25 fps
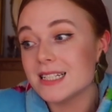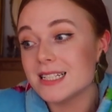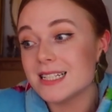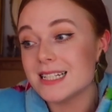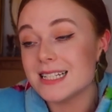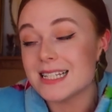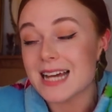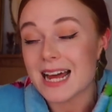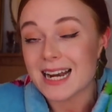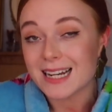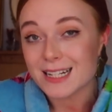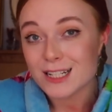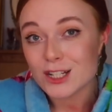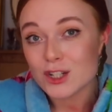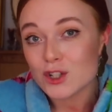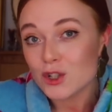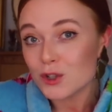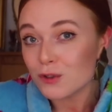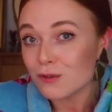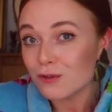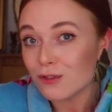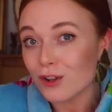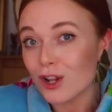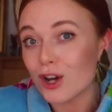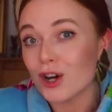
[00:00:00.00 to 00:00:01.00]
deciding to
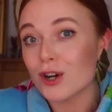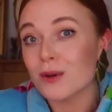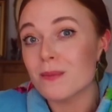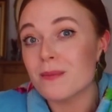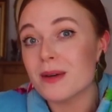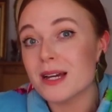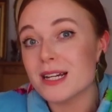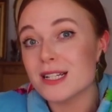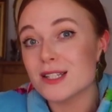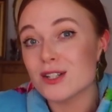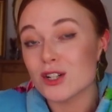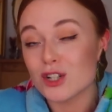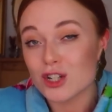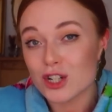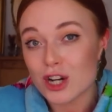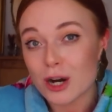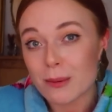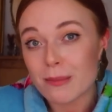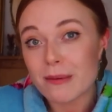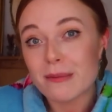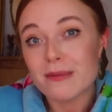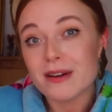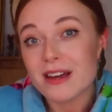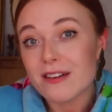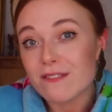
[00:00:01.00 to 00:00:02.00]
do Vlogmas on
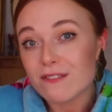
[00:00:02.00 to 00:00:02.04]
top of